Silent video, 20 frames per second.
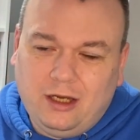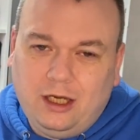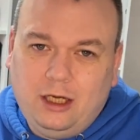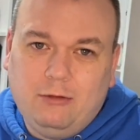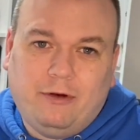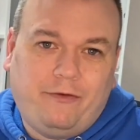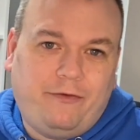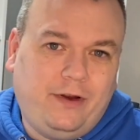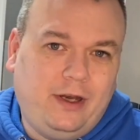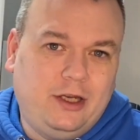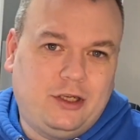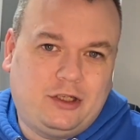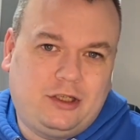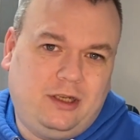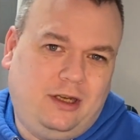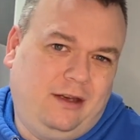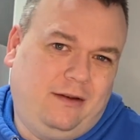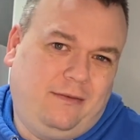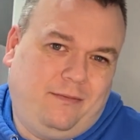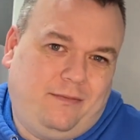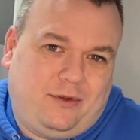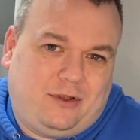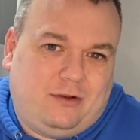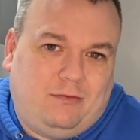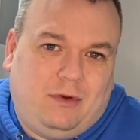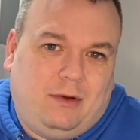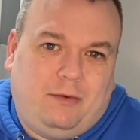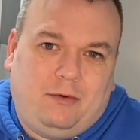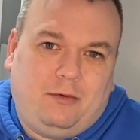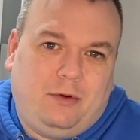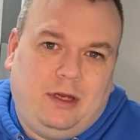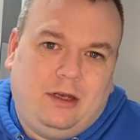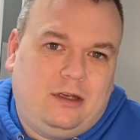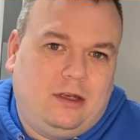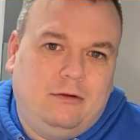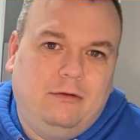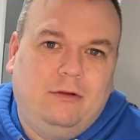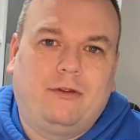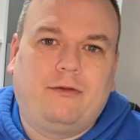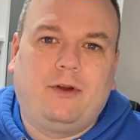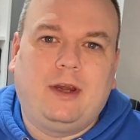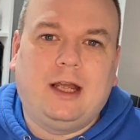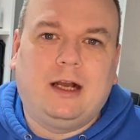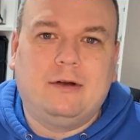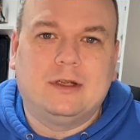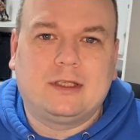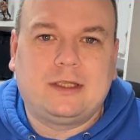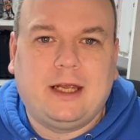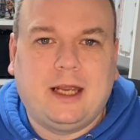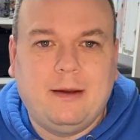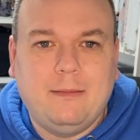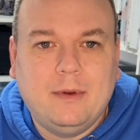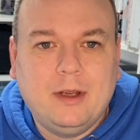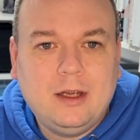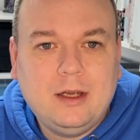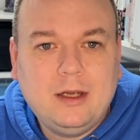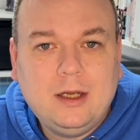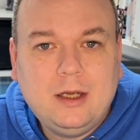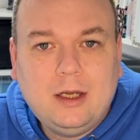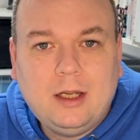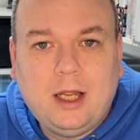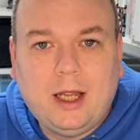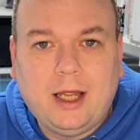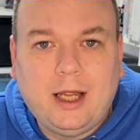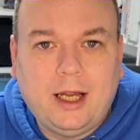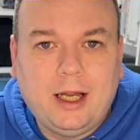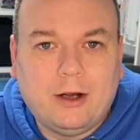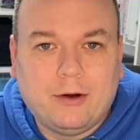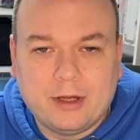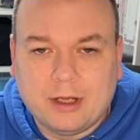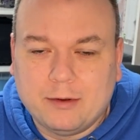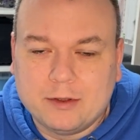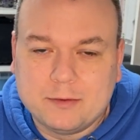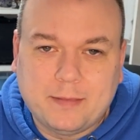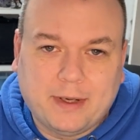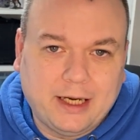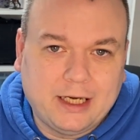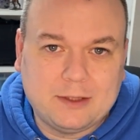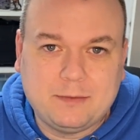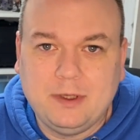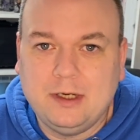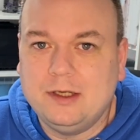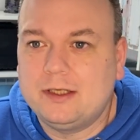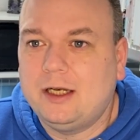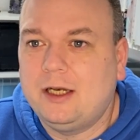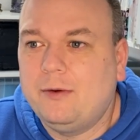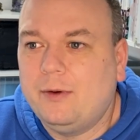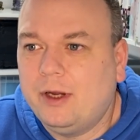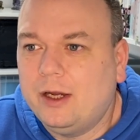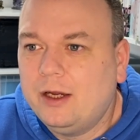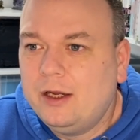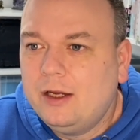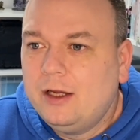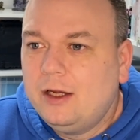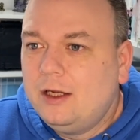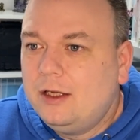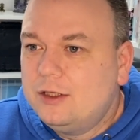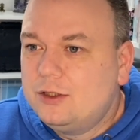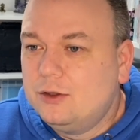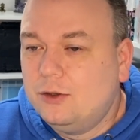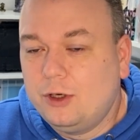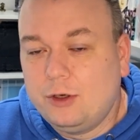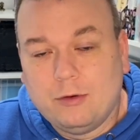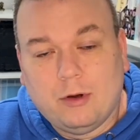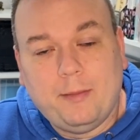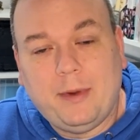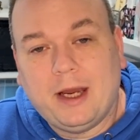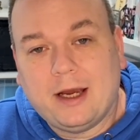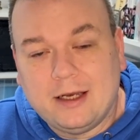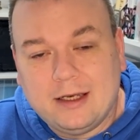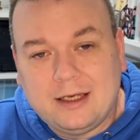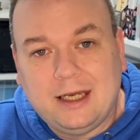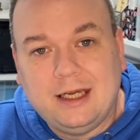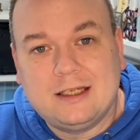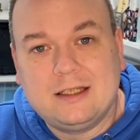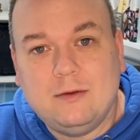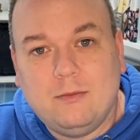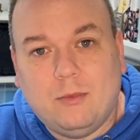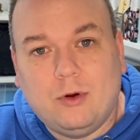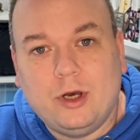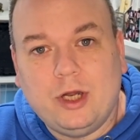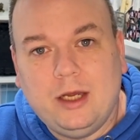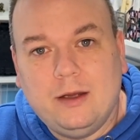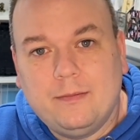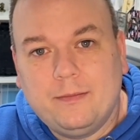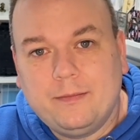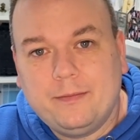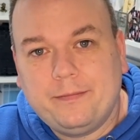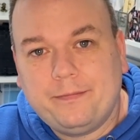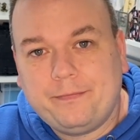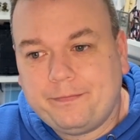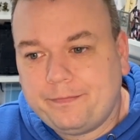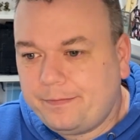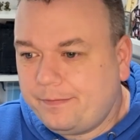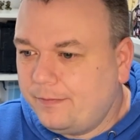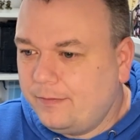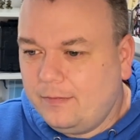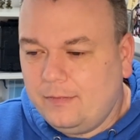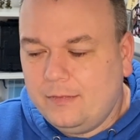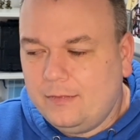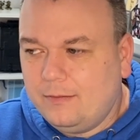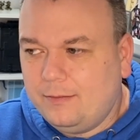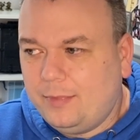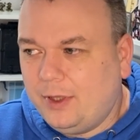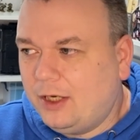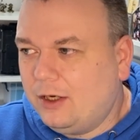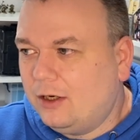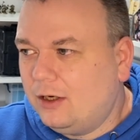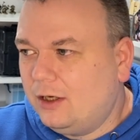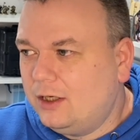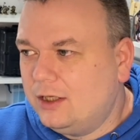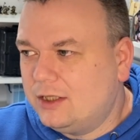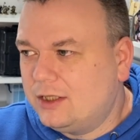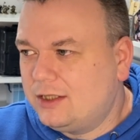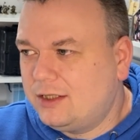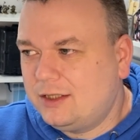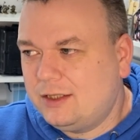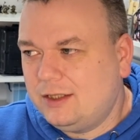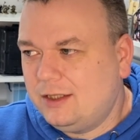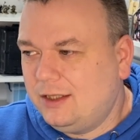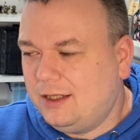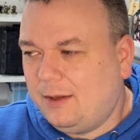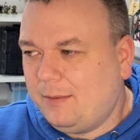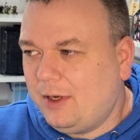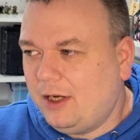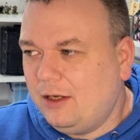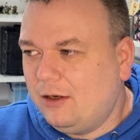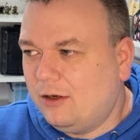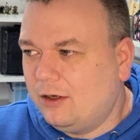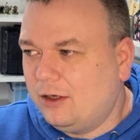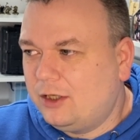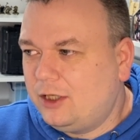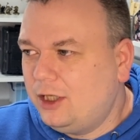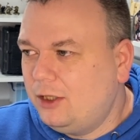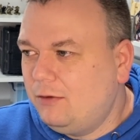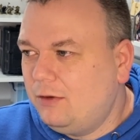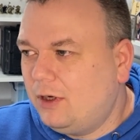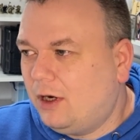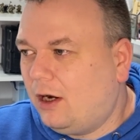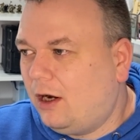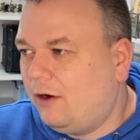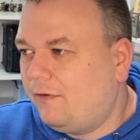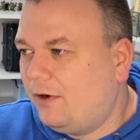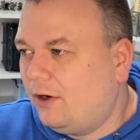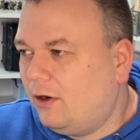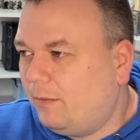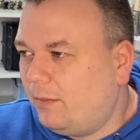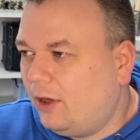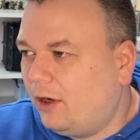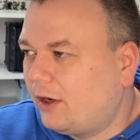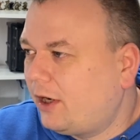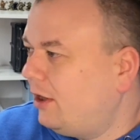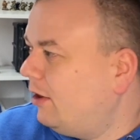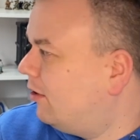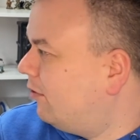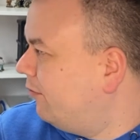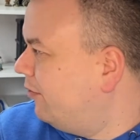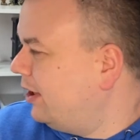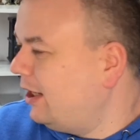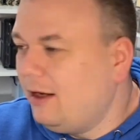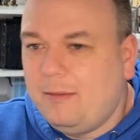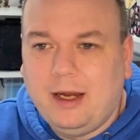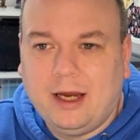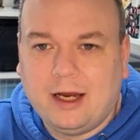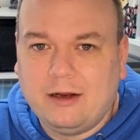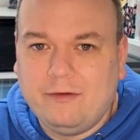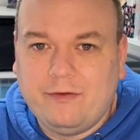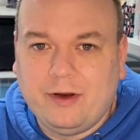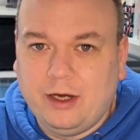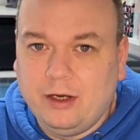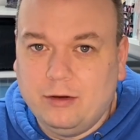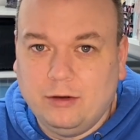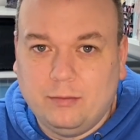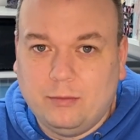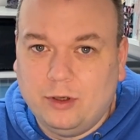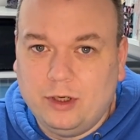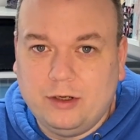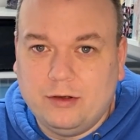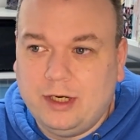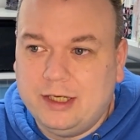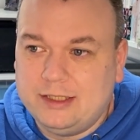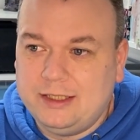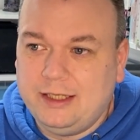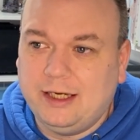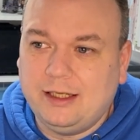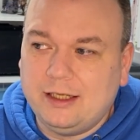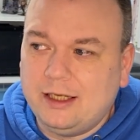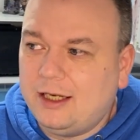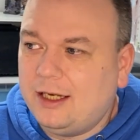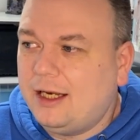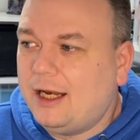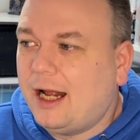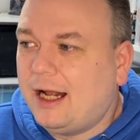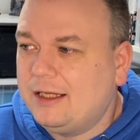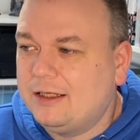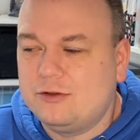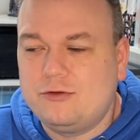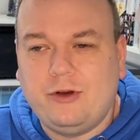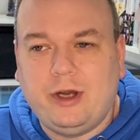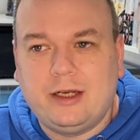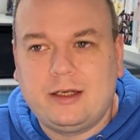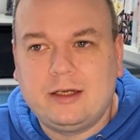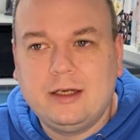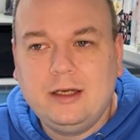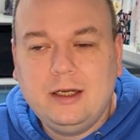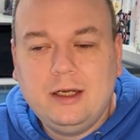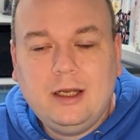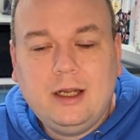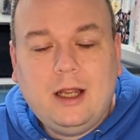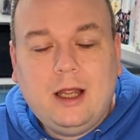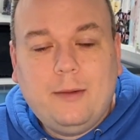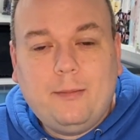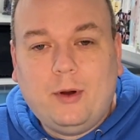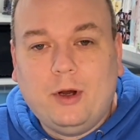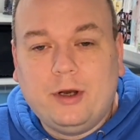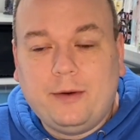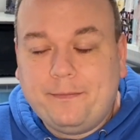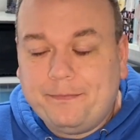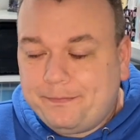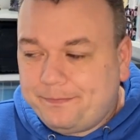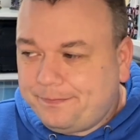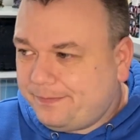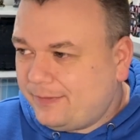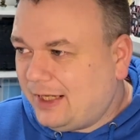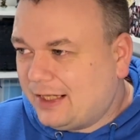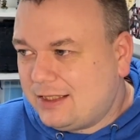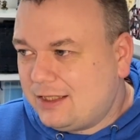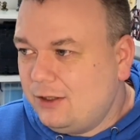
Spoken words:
you were finished in somewhere between 2 and 3 hours time. Or that was my experience anyway. So you were making decent money because, I mean, on a 2.5 hour block, you're not really making very good money unless you get an enhanced rate. But that's